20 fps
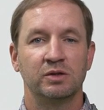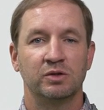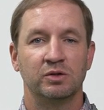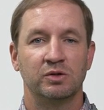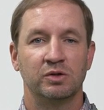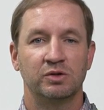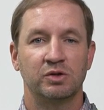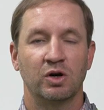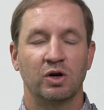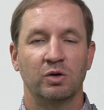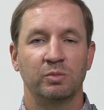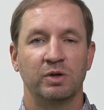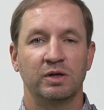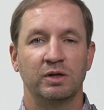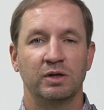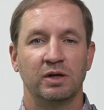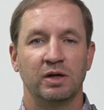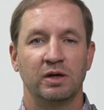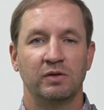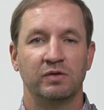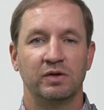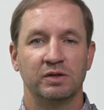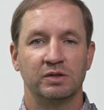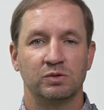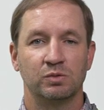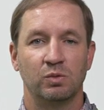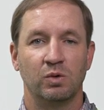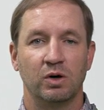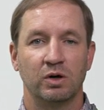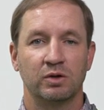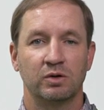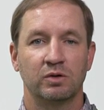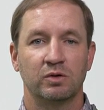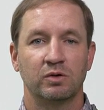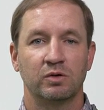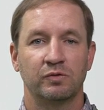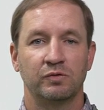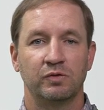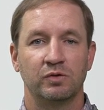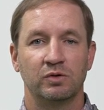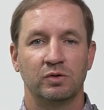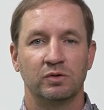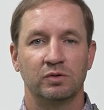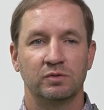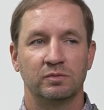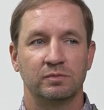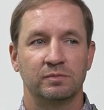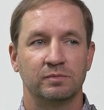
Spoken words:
to determine if it is water or fuel.